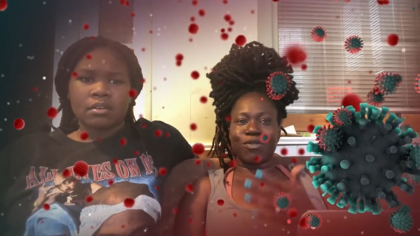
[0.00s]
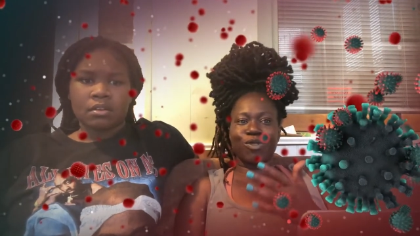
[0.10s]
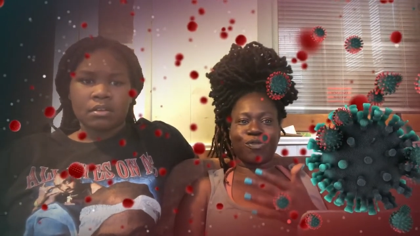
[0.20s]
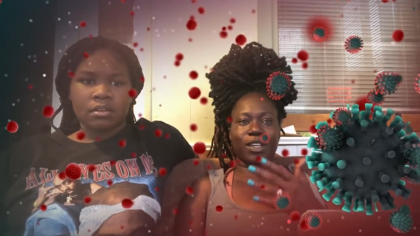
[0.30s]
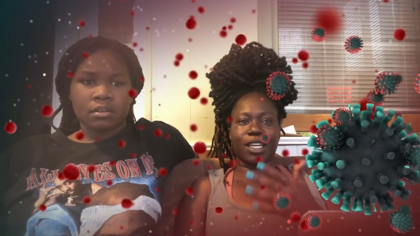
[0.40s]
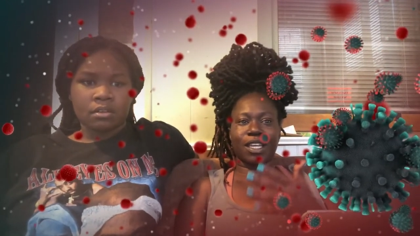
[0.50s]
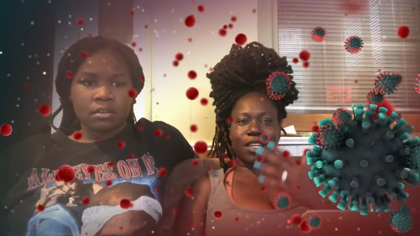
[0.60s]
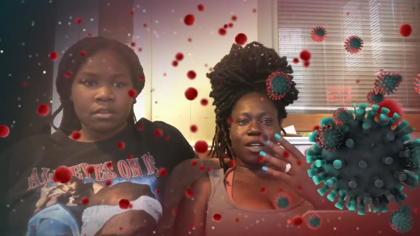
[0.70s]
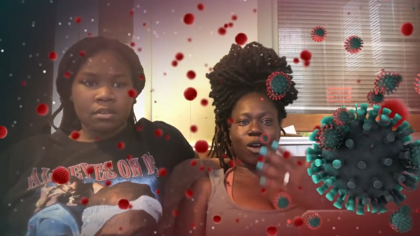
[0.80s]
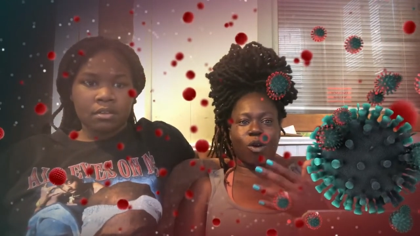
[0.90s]
Speaker 1: you
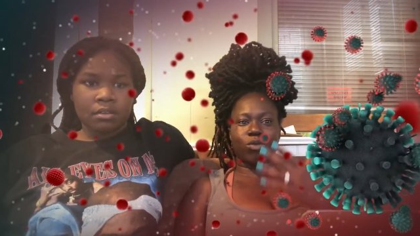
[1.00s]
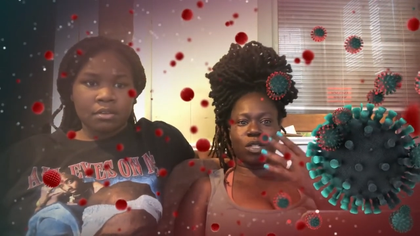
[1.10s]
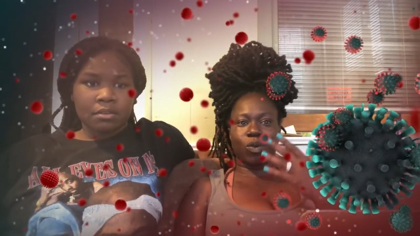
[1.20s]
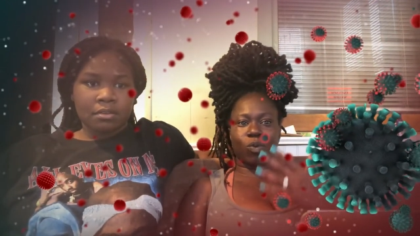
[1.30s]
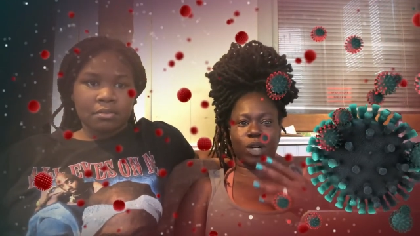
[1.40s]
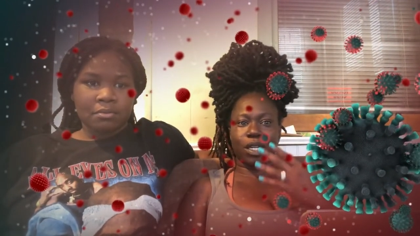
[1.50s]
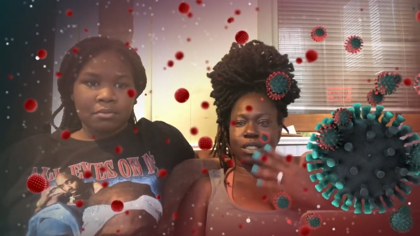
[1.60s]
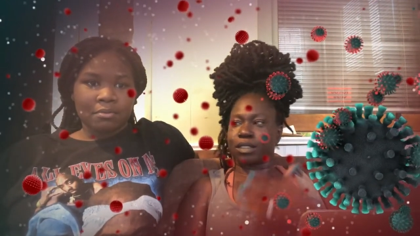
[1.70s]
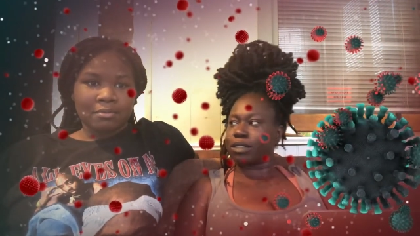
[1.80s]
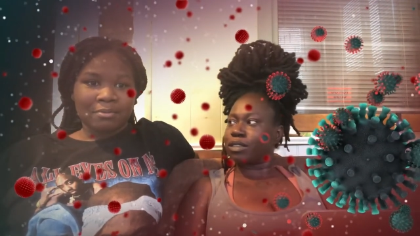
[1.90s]
forgetting the golden
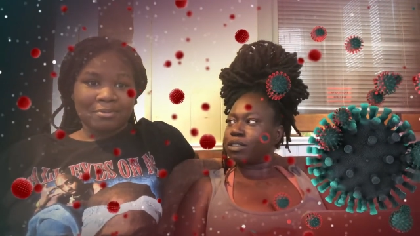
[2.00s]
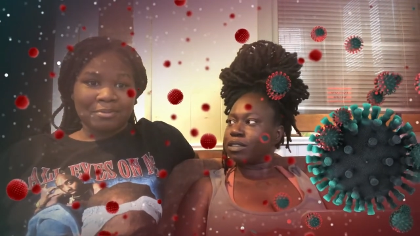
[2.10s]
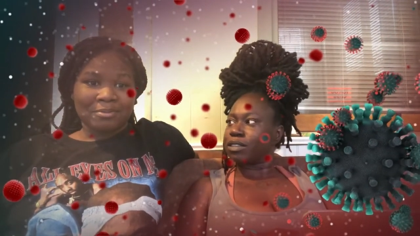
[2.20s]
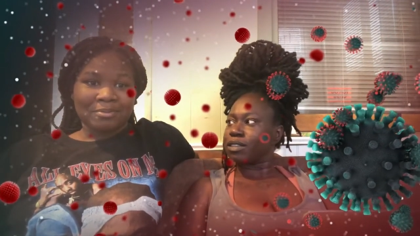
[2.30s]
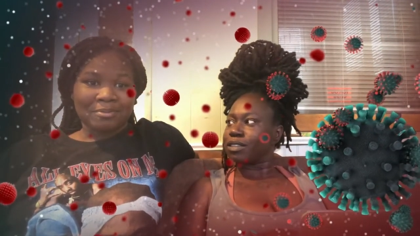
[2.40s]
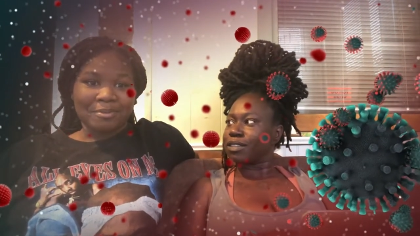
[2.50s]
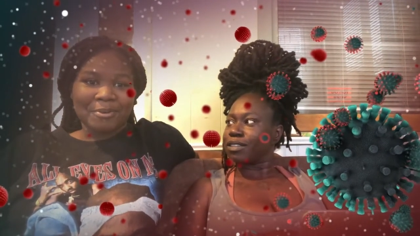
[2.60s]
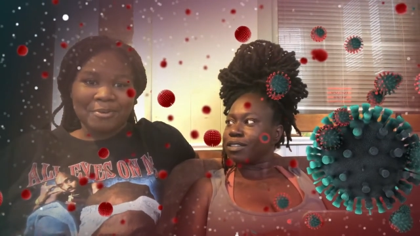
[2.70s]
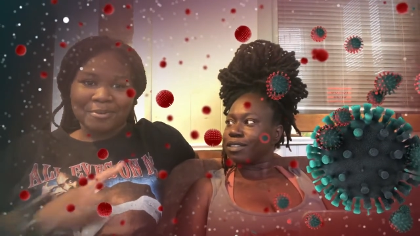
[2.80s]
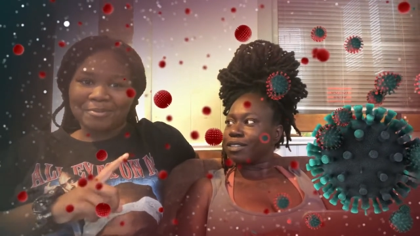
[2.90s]
one.
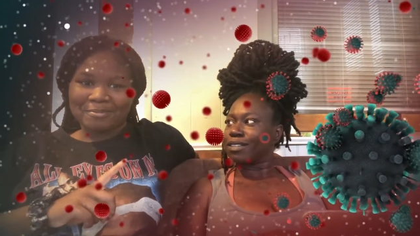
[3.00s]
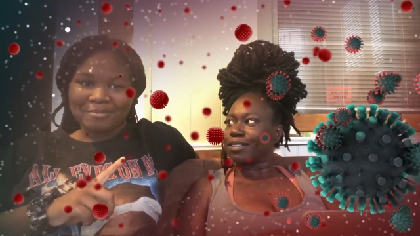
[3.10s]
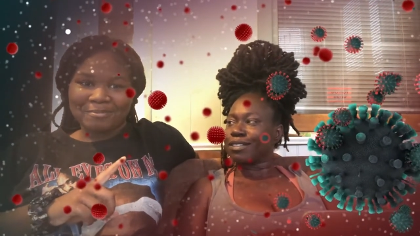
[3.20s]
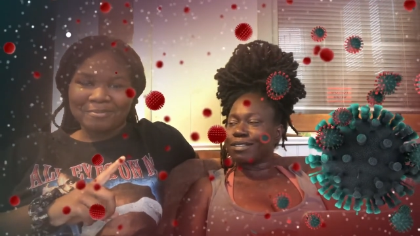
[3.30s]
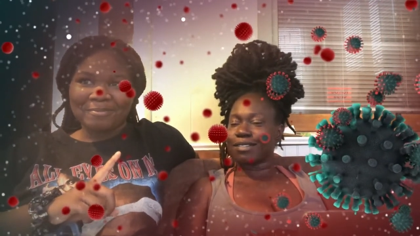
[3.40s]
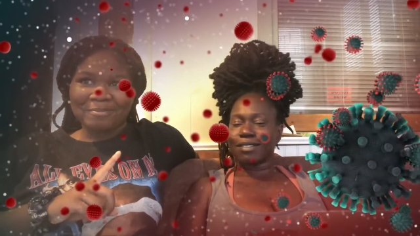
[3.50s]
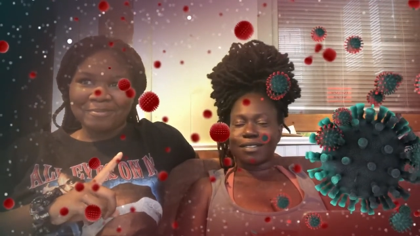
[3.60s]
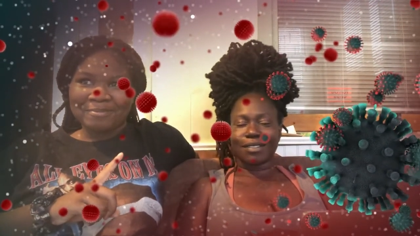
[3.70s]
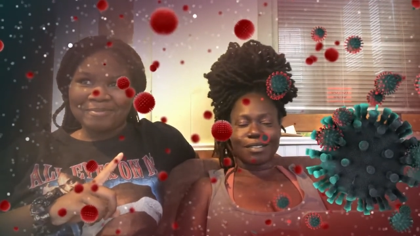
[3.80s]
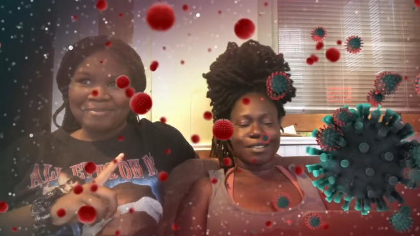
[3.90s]
Hold on.
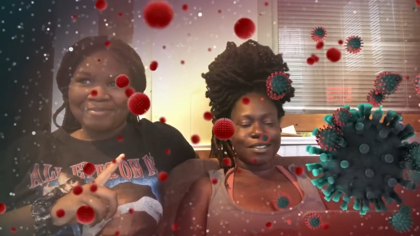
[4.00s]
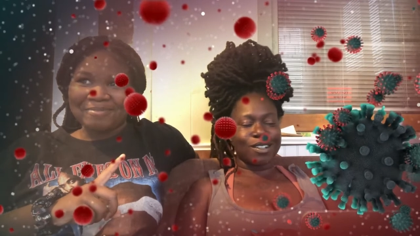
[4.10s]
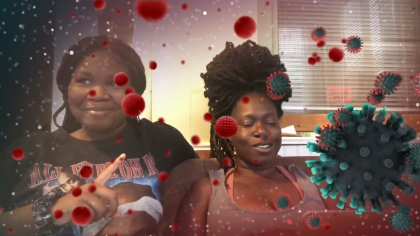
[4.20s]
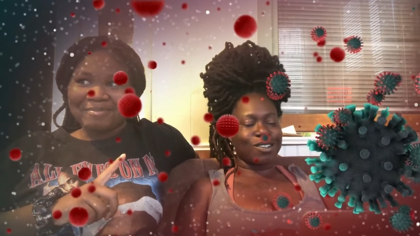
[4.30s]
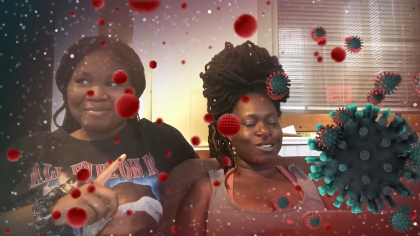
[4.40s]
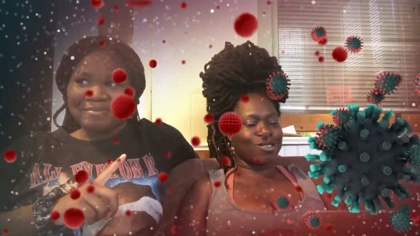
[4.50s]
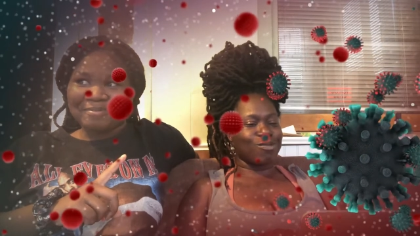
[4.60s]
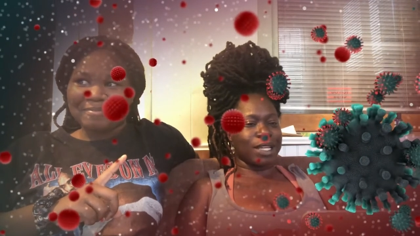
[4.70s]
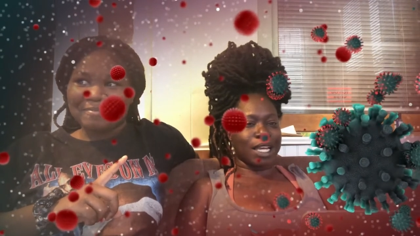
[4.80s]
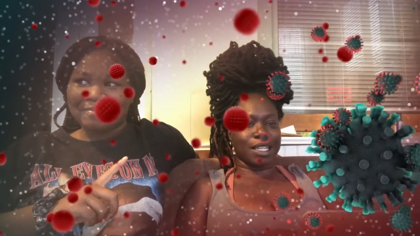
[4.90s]
Girl, don't do
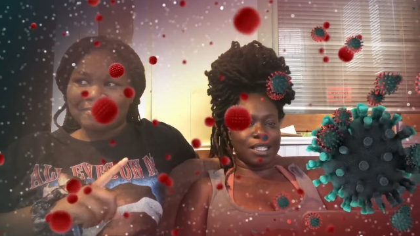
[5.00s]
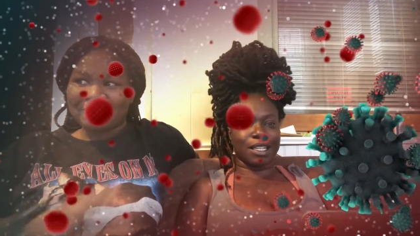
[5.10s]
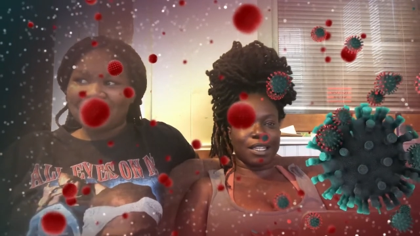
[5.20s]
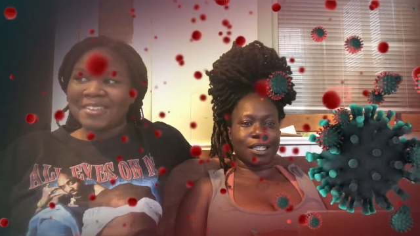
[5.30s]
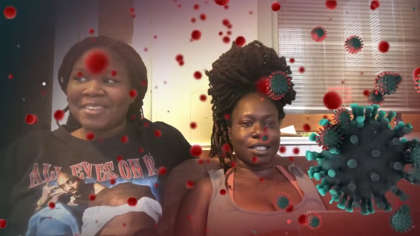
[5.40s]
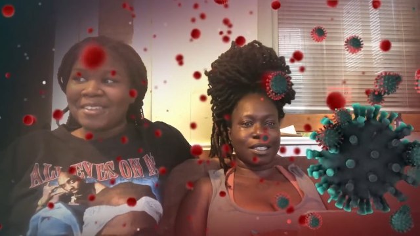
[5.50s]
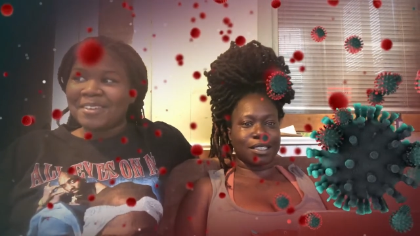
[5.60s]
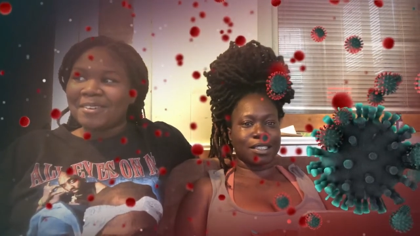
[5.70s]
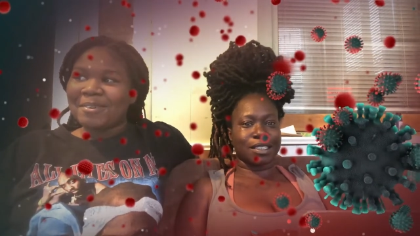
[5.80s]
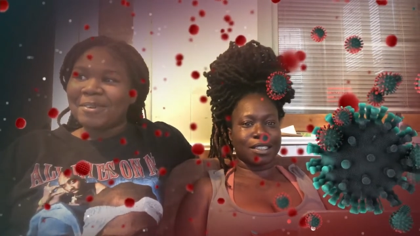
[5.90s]
me like that.
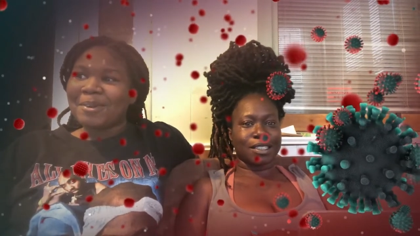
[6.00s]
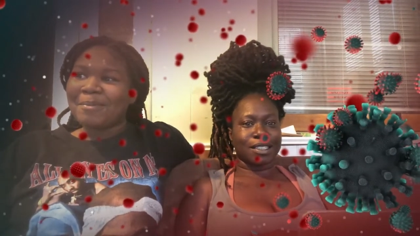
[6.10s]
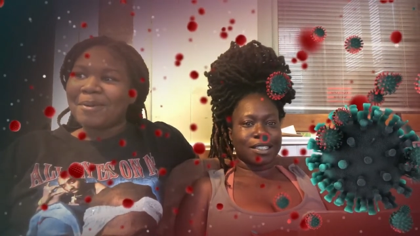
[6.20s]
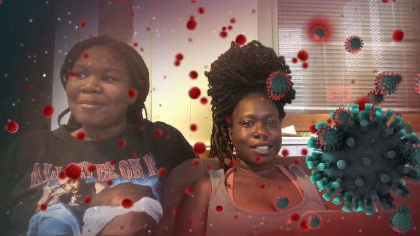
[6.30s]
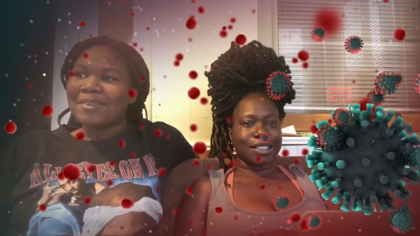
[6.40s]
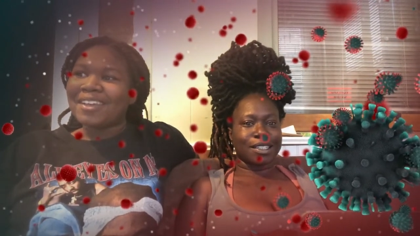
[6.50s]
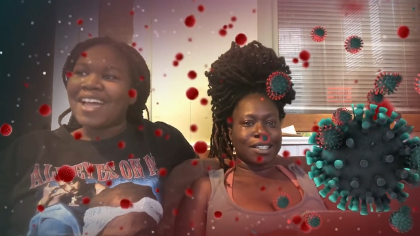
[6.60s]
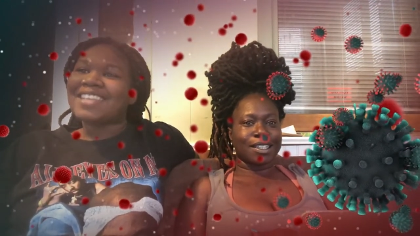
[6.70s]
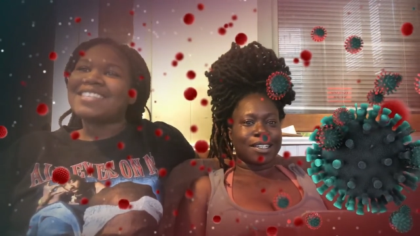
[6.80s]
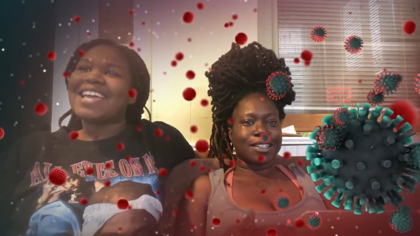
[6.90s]
Speaker 2: No, mommy.
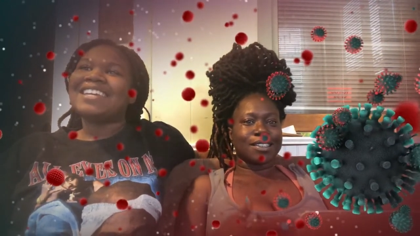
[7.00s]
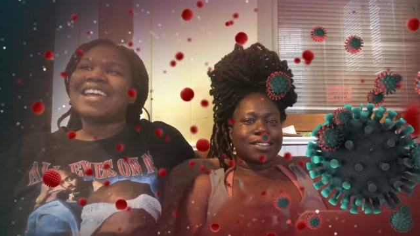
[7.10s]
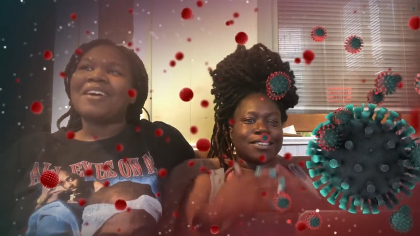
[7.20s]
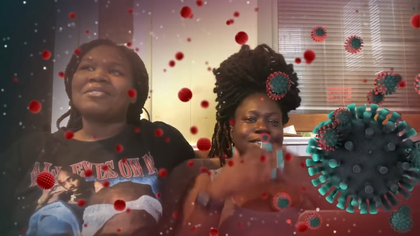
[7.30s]
I said down